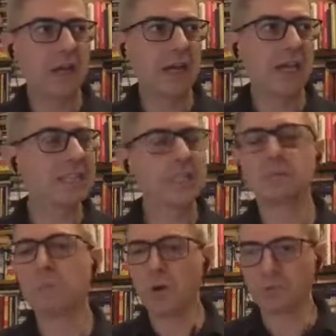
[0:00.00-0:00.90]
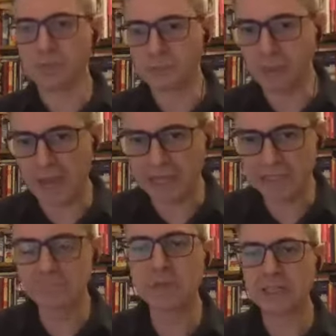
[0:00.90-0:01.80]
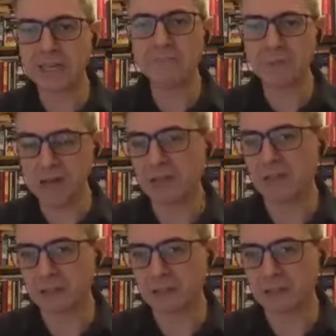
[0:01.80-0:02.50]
in small respect, but they might.